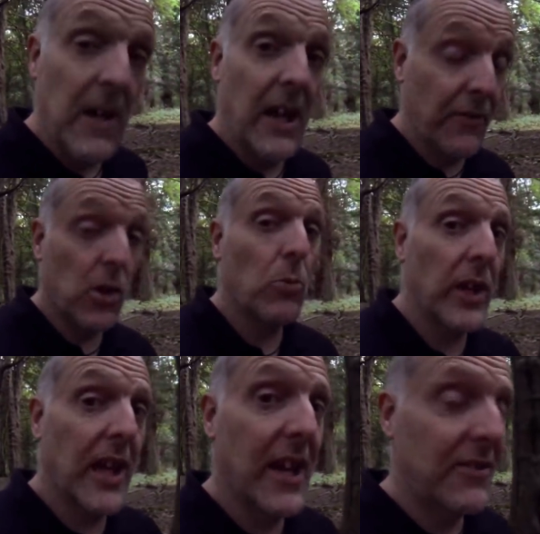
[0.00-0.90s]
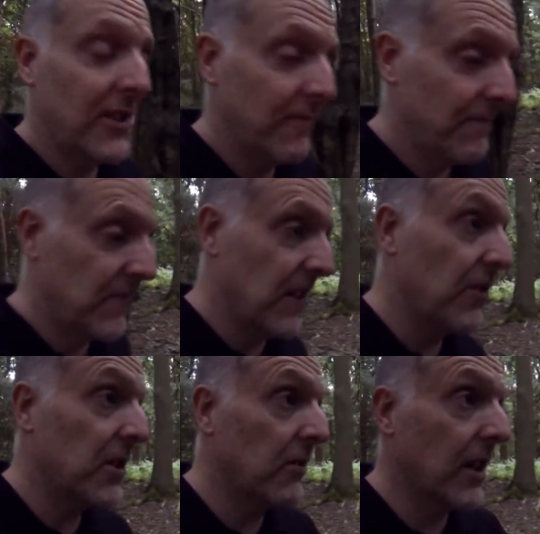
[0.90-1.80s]
Have a good weekend,
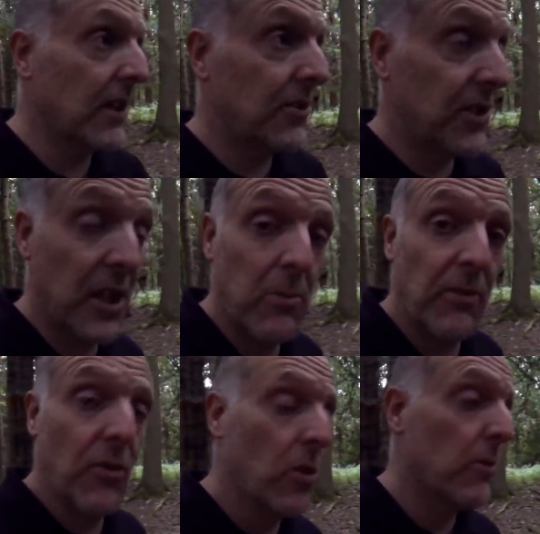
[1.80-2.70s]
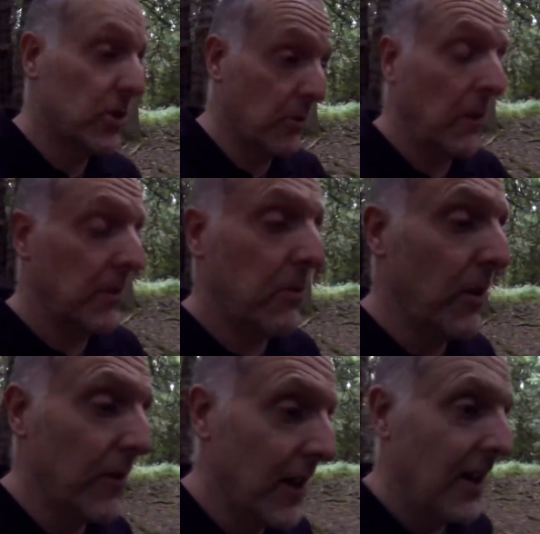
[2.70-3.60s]
if I don't get to see you before, which I probably
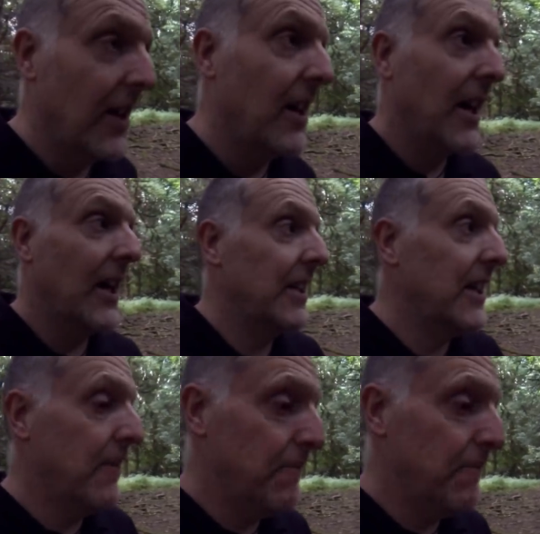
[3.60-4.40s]
won't. And